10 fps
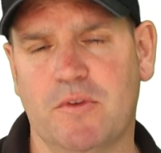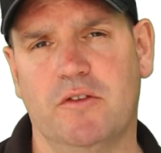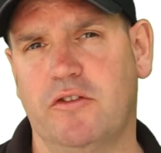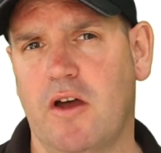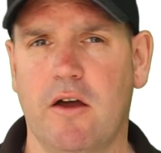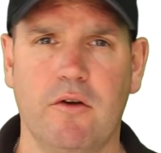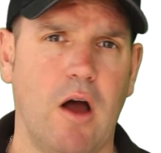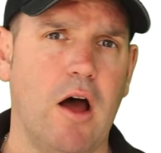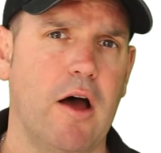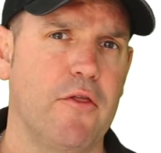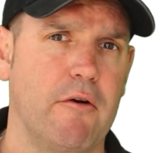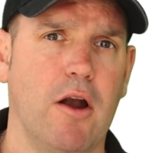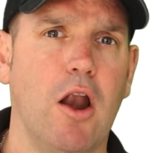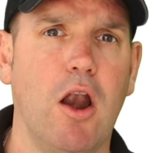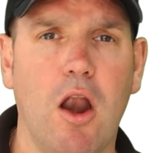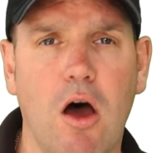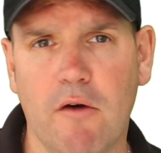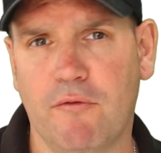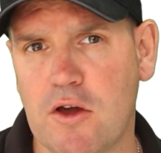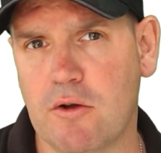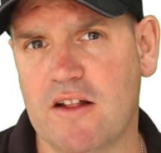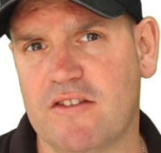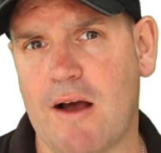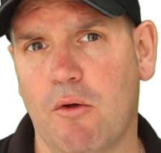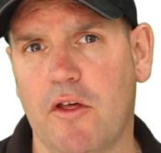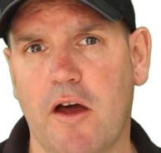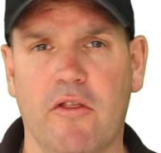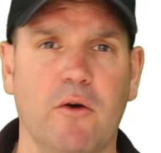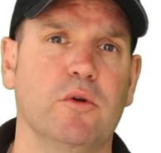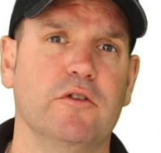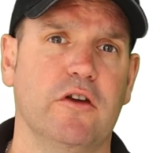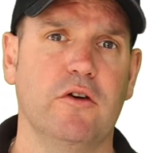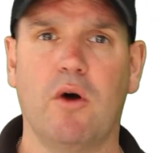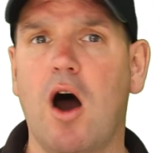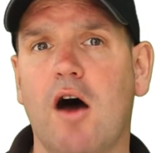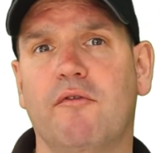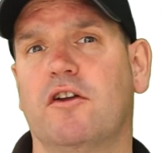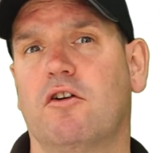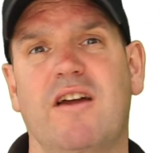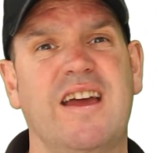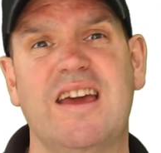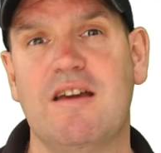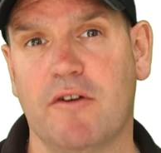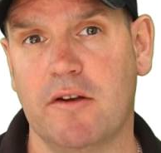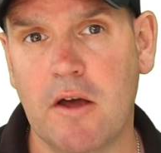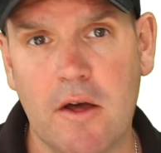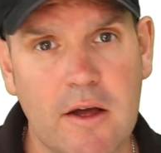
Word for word: So uh, there are a lot of units out there that will do half a degree and even